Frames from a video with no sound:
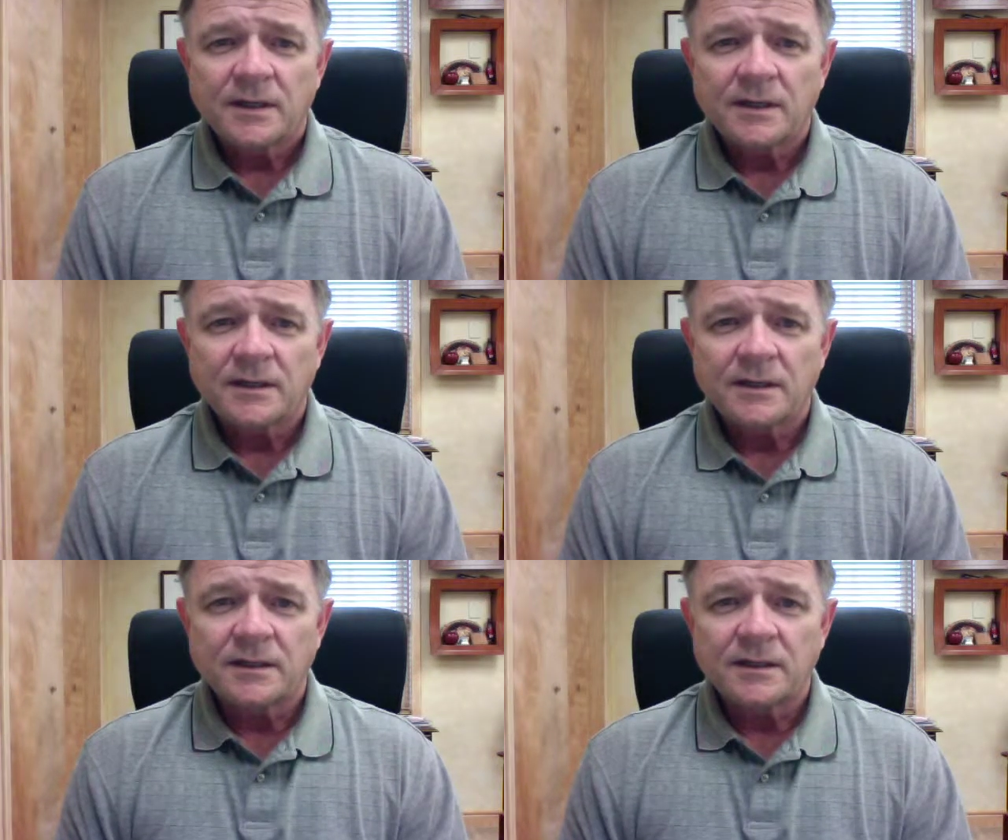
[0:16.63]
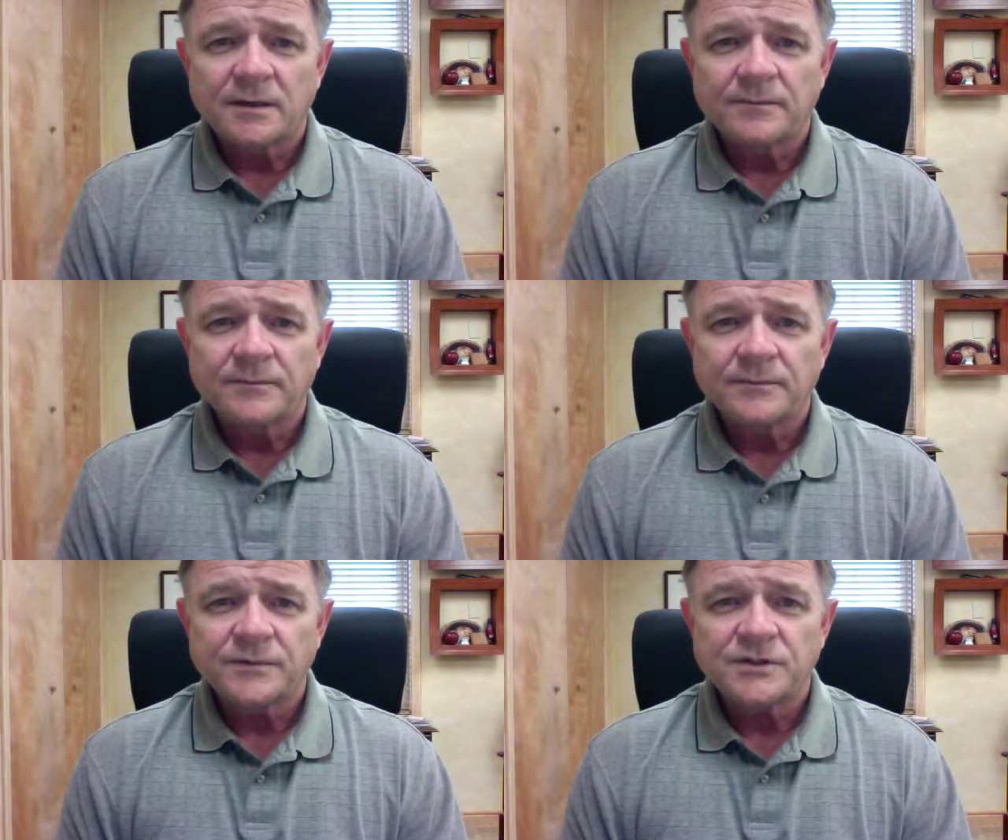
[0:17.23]

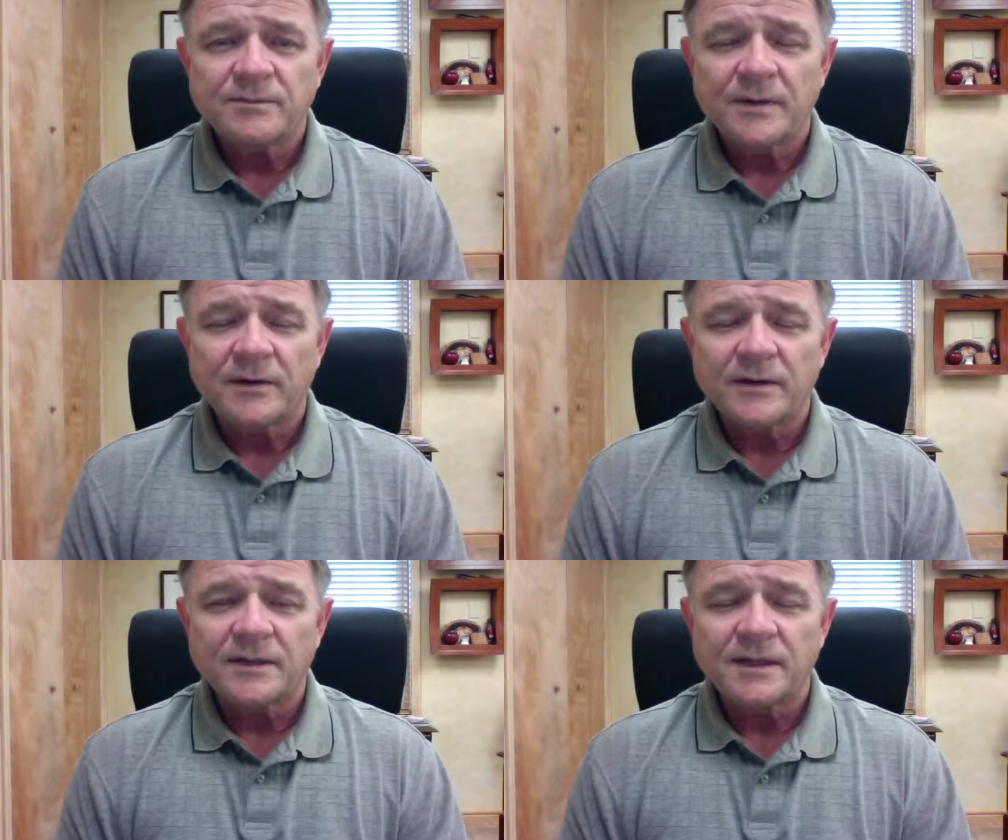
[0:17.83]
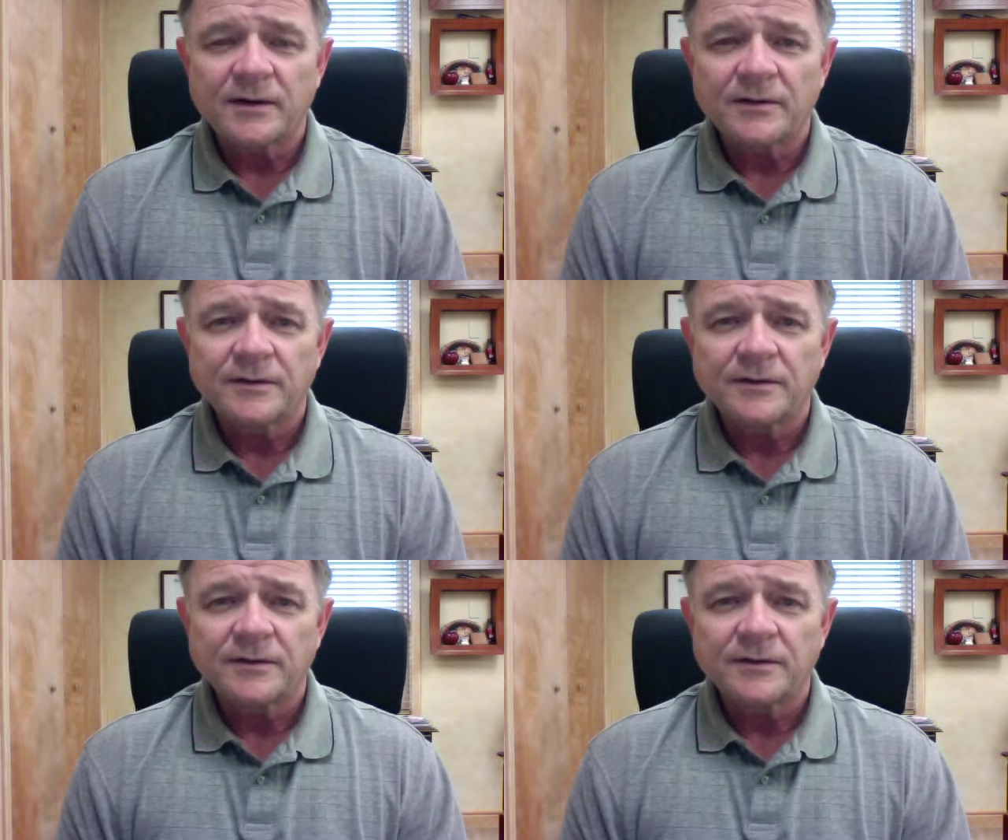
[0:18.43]
and she married there,